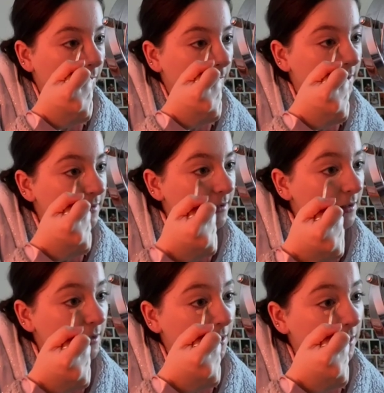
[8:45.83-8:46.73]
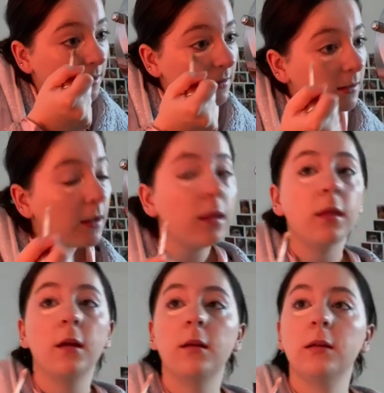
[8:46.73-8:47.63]
by singing at
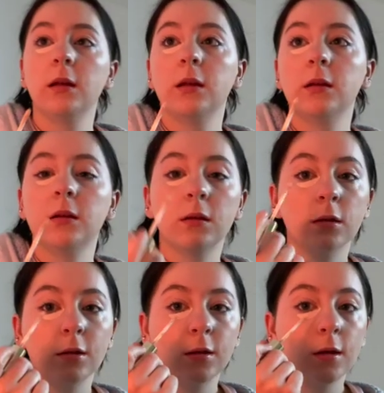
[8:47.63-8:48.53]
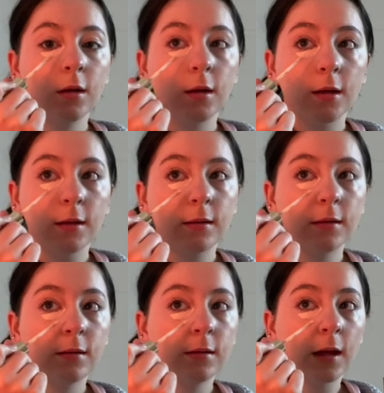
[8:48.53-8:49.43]
10.30 and it's
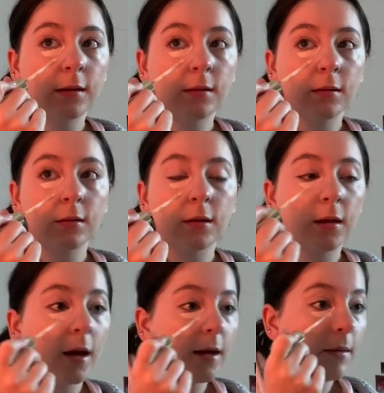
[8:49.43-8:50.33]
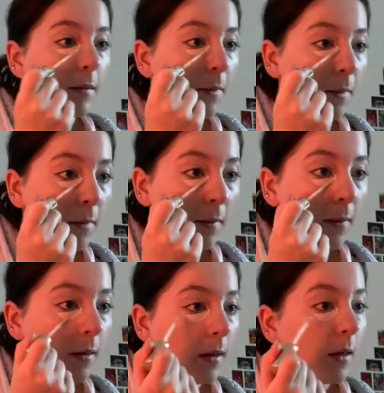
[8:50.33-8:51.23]
10 to 9.
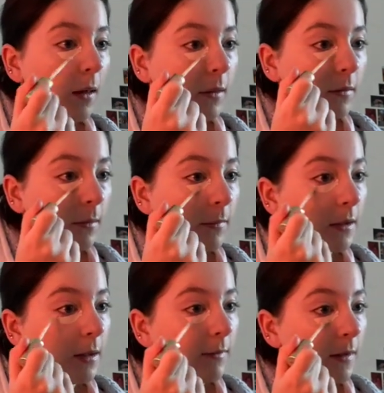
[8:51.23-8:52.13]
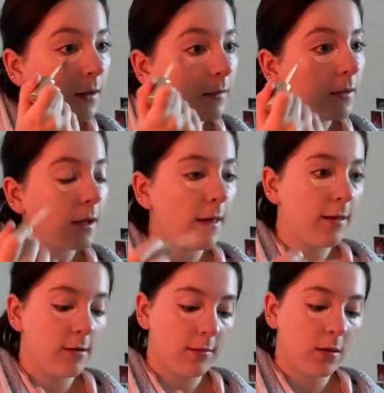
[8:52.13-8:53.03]
So I'm leaving, I'm gonna get
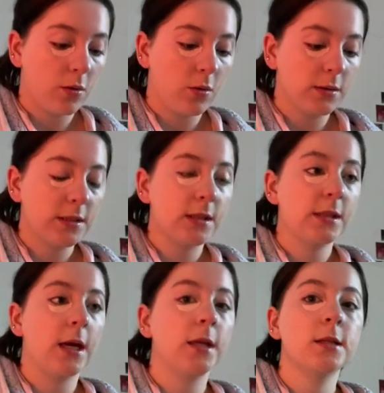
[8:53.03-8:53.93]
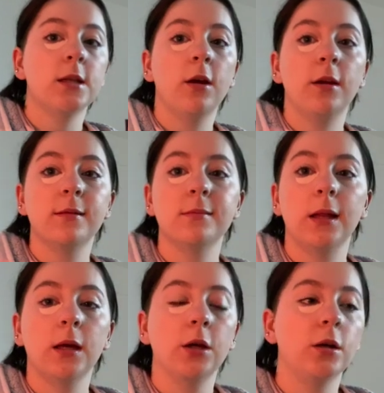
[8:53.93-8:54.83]
there around quarter to 10, so it gives me
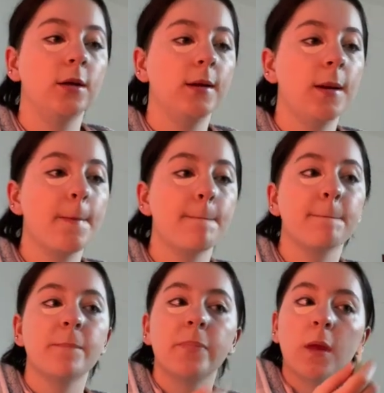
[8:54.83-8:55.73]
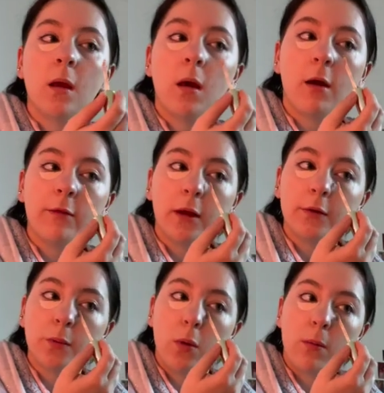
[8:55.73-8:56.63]
like a good half an hour
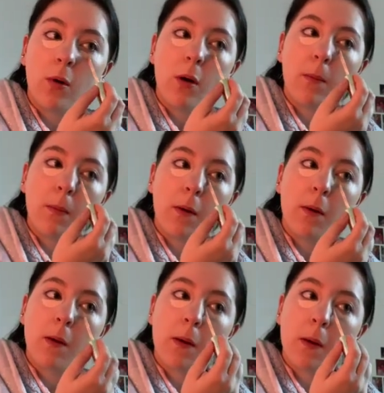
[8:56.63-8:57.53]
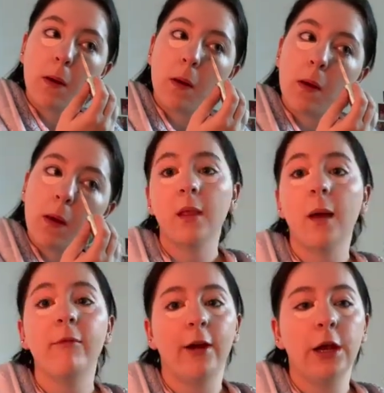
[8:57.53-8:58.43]
to warm up.
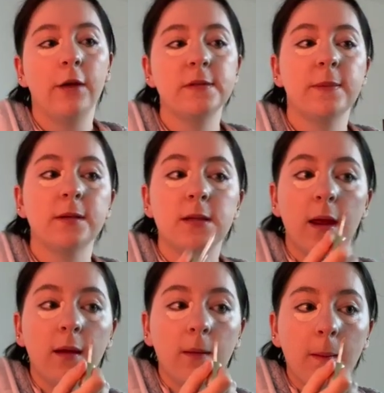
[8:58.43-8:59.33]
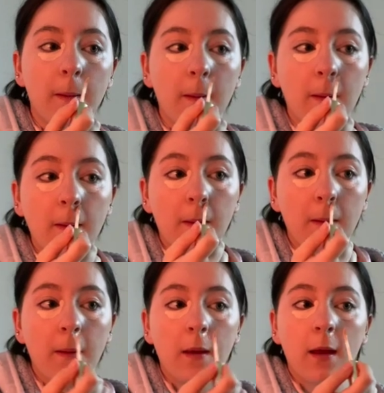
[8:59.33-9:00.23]
I'm very nervous about today.
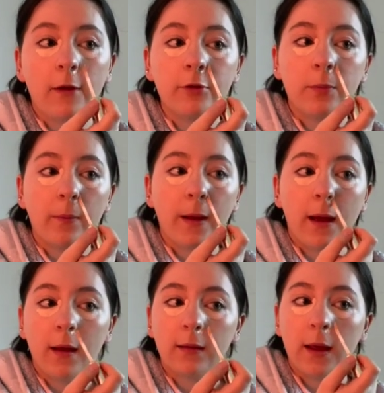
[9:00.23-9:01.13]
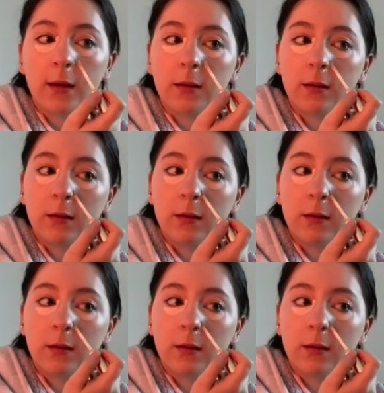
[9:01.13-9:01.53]
I feel prepared, like,